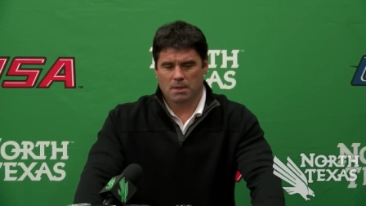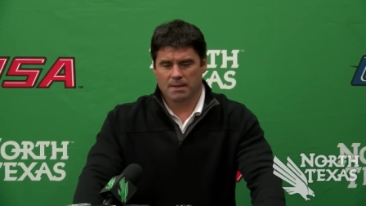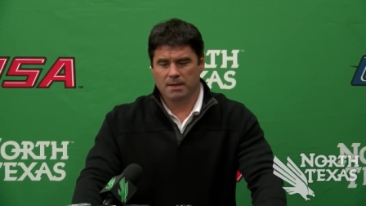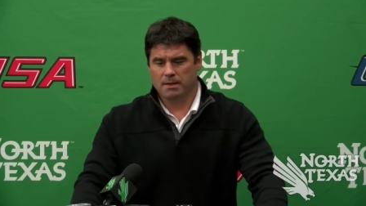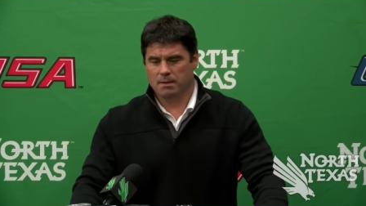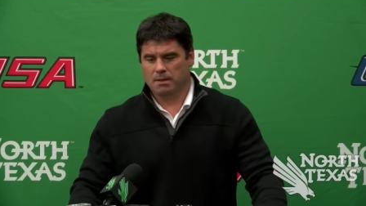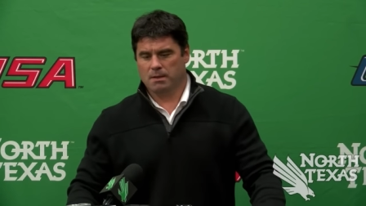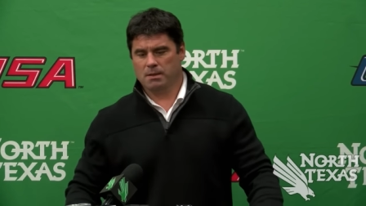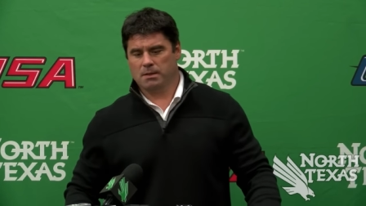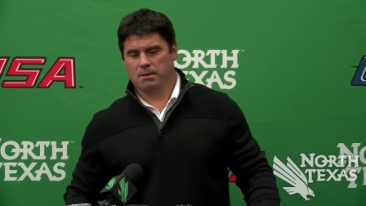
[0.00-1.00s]
I think it,
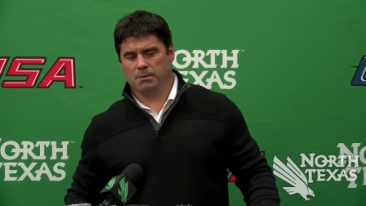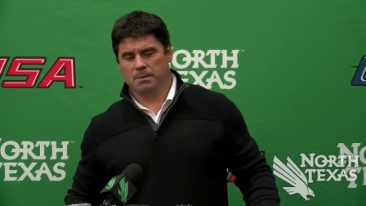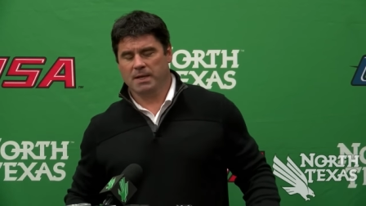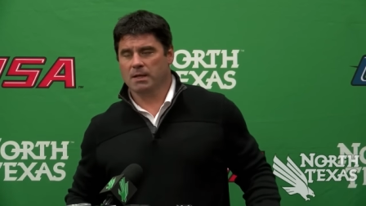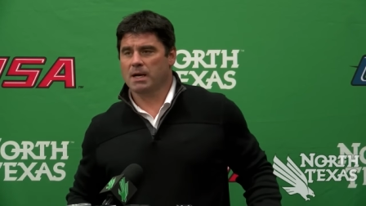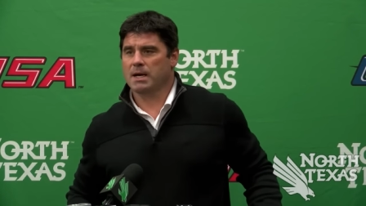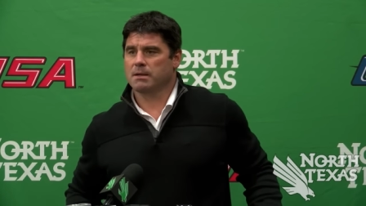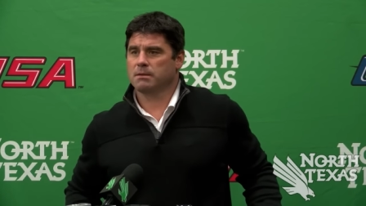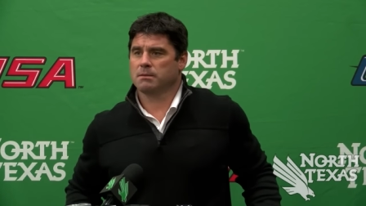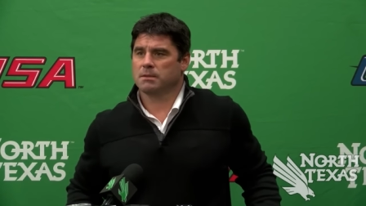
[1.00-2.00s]
it, it would mean a
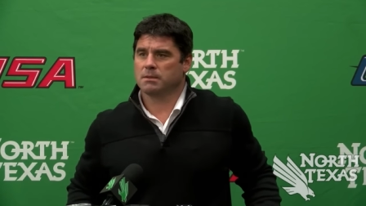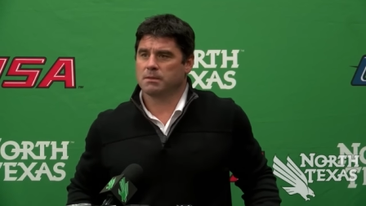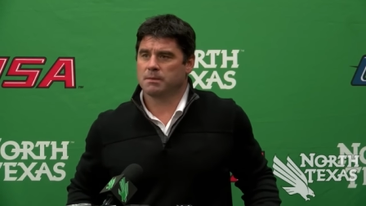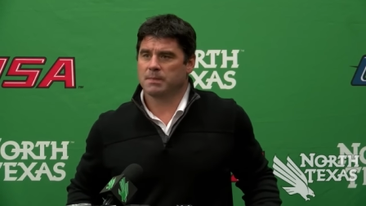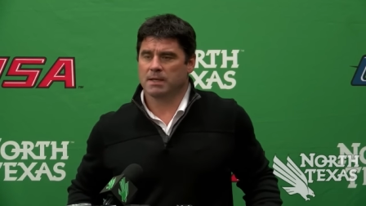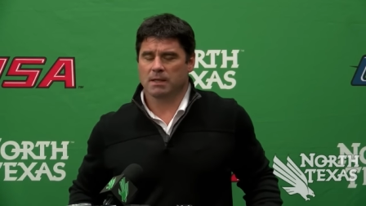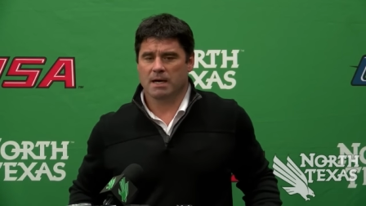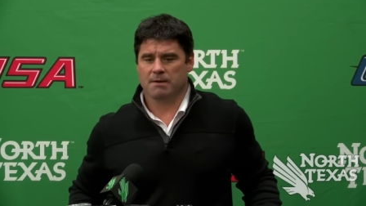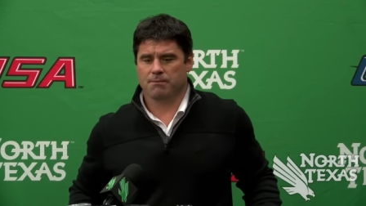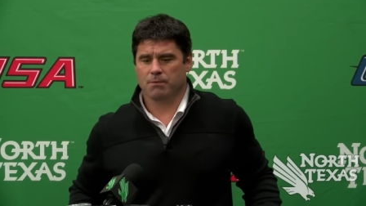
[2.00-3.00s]
lot. Uh, it would mean a
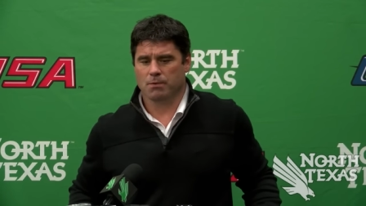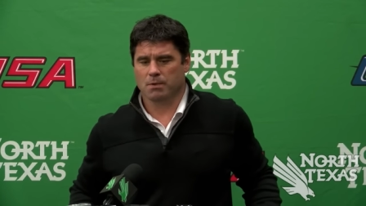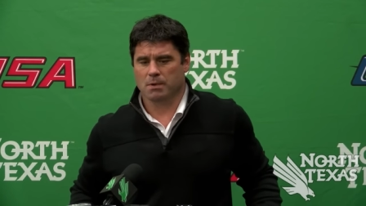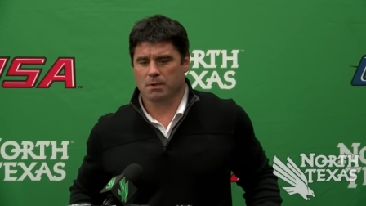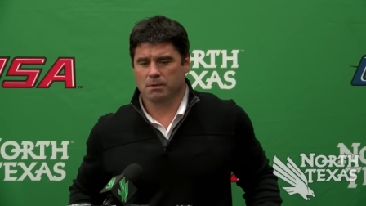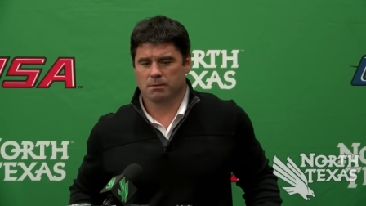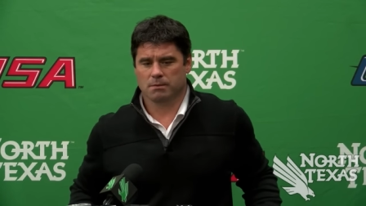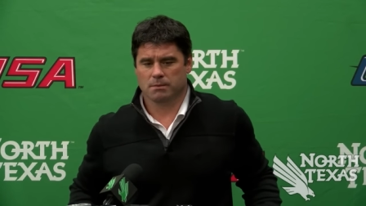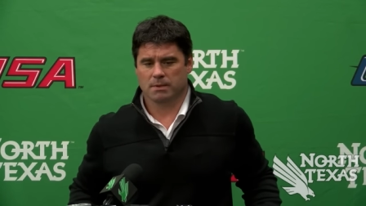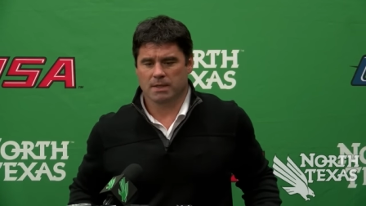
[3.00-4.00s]
lot for,
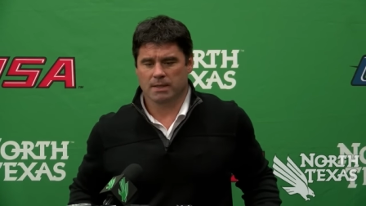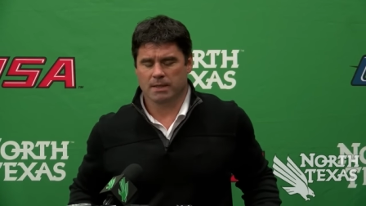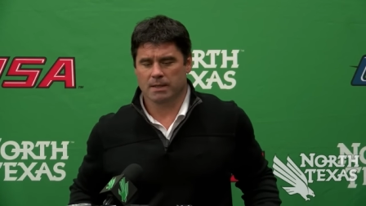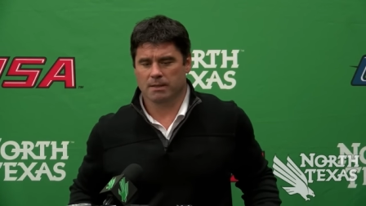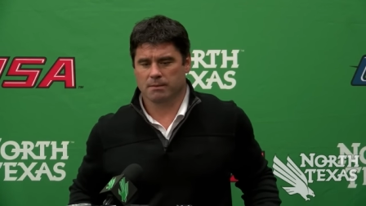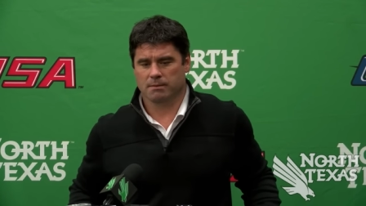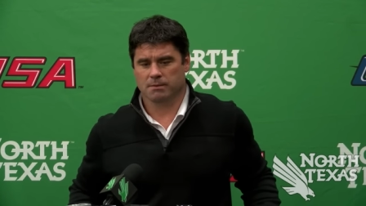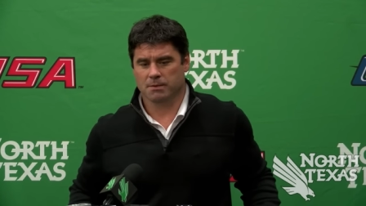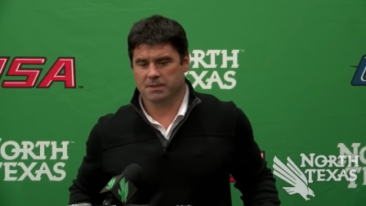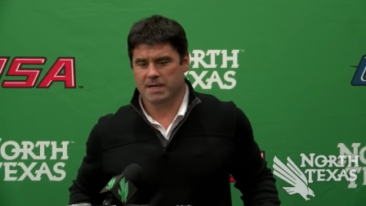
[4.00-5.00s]
again,
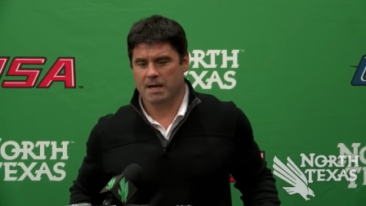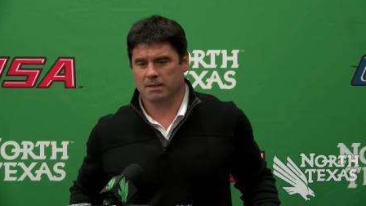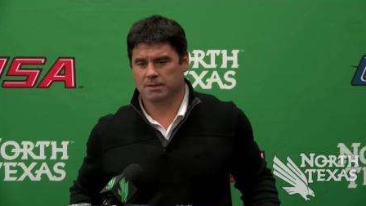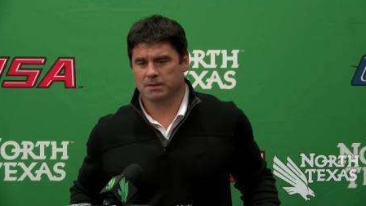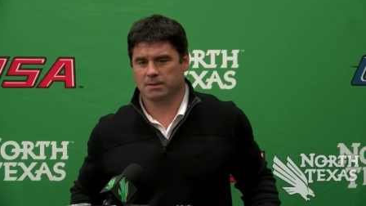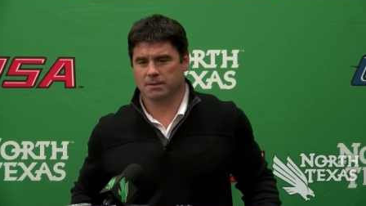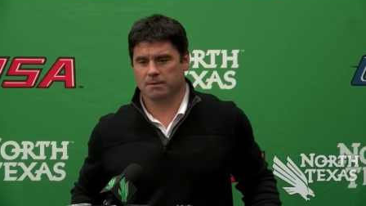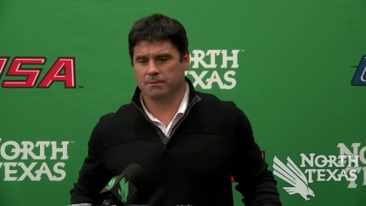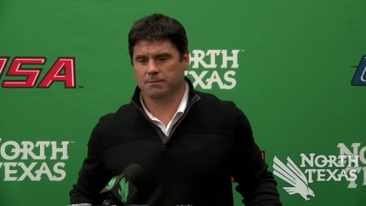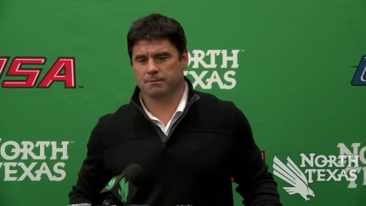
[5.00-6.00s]
through the challenges
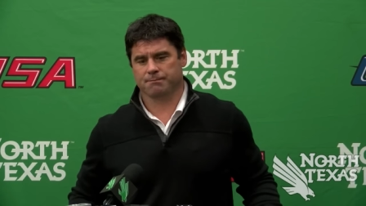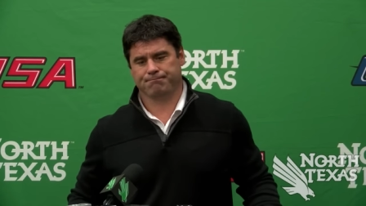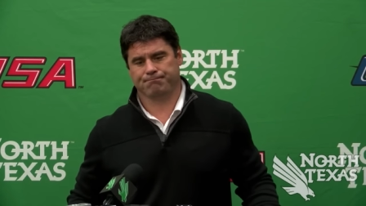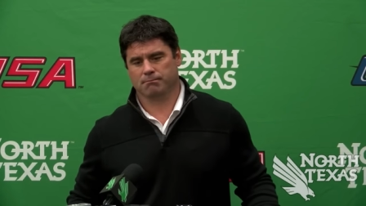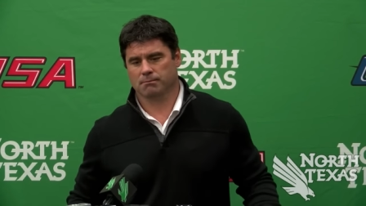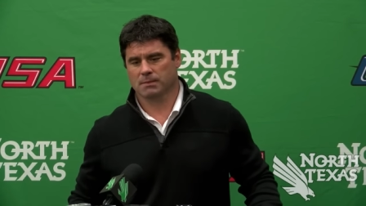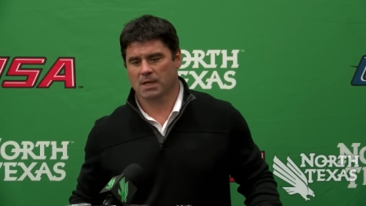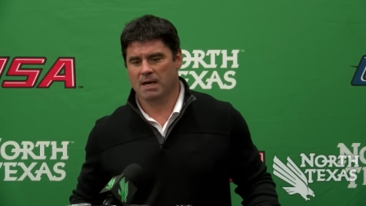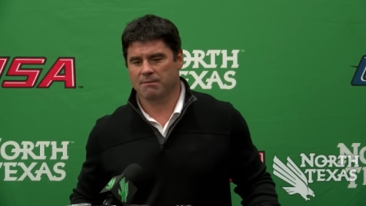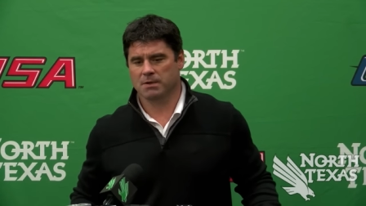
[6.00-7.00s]
of
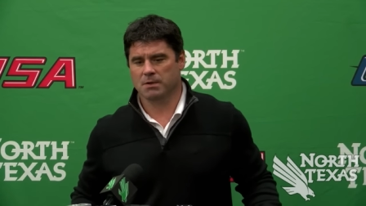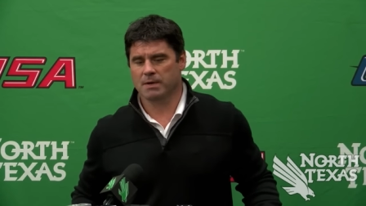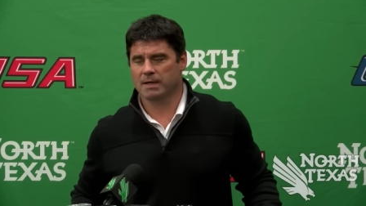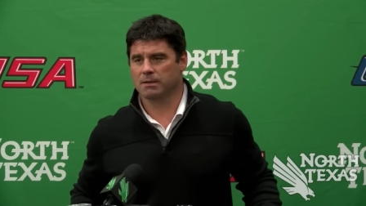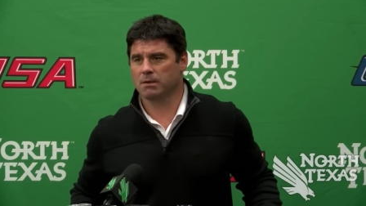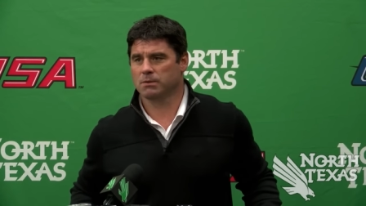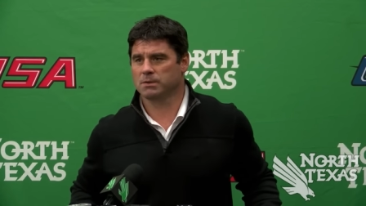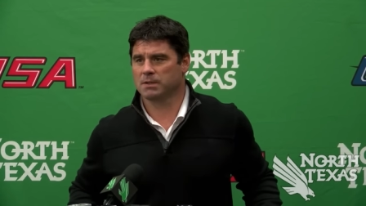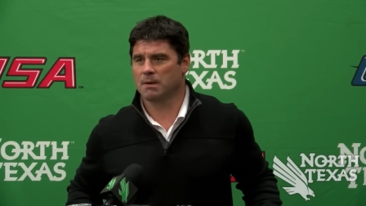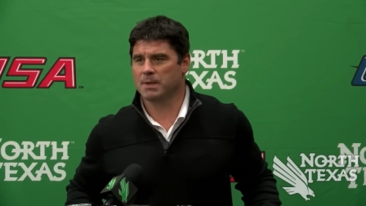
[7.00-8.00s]
having a new head
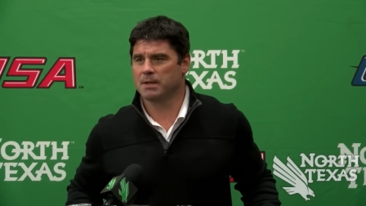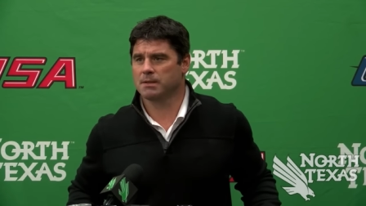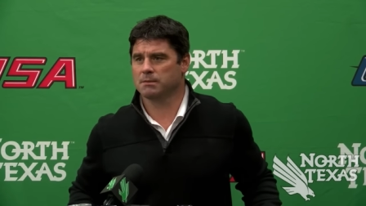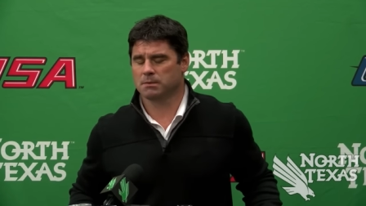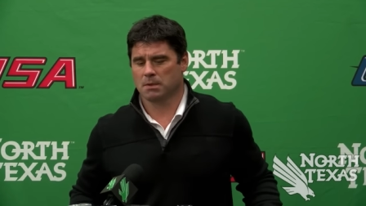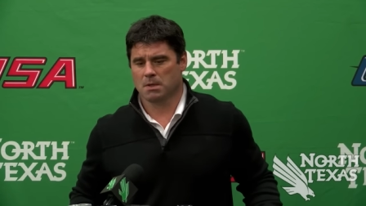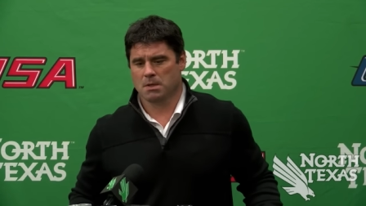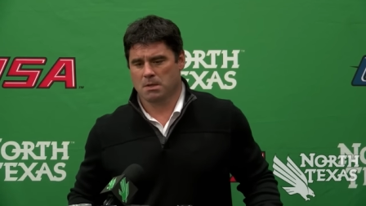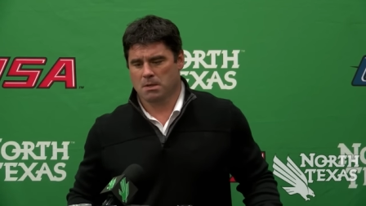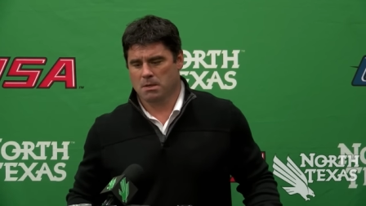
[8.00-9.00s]
coach come in and
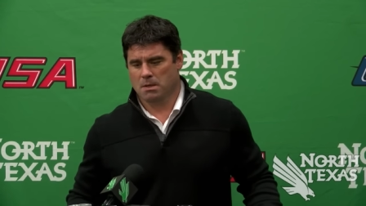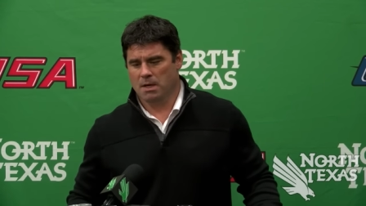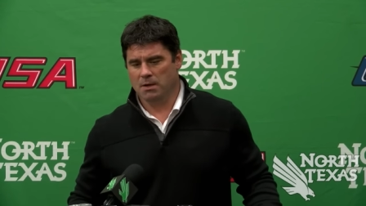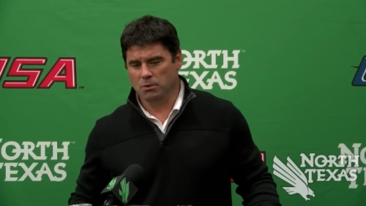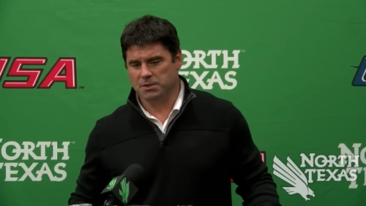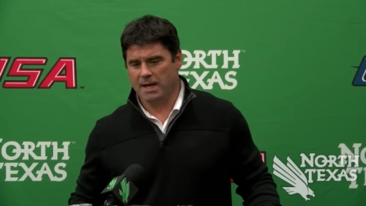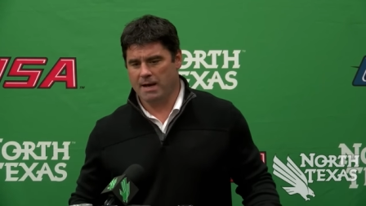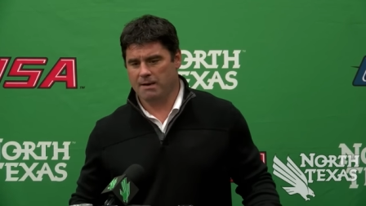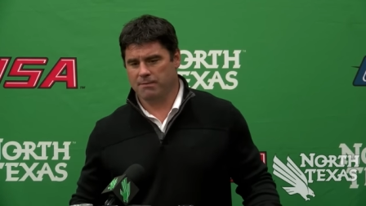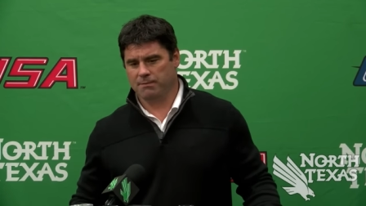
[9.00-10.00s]
a new
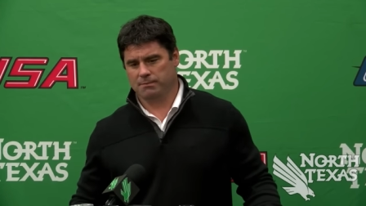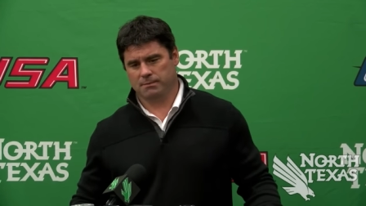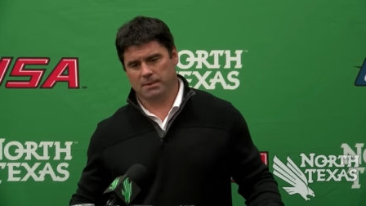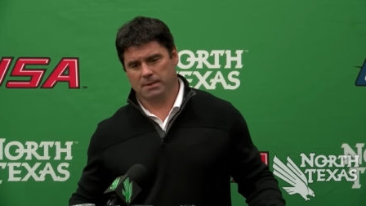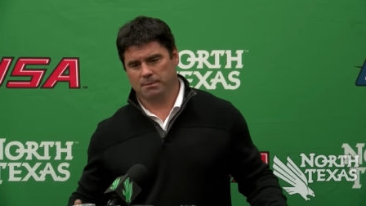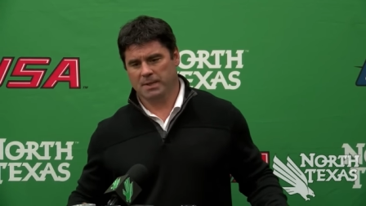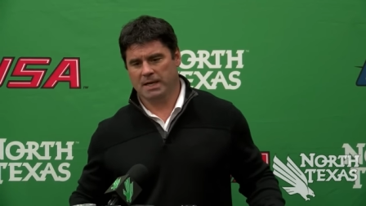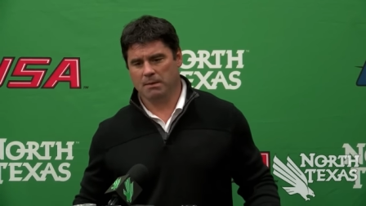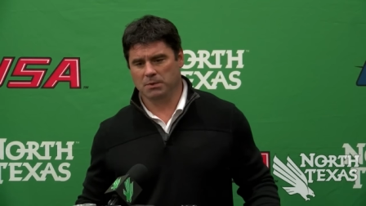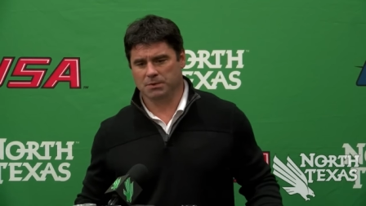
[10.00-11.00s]
staff, being
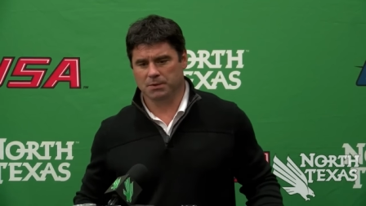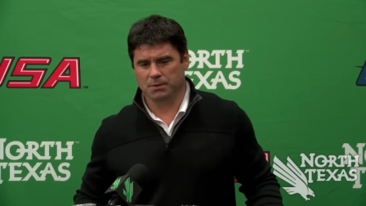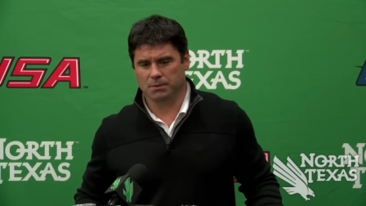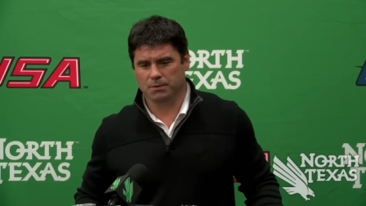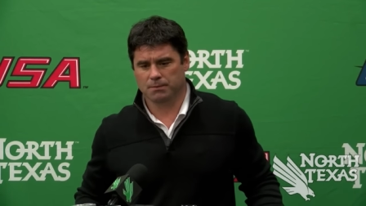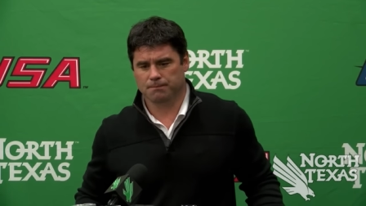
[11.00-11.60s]
able to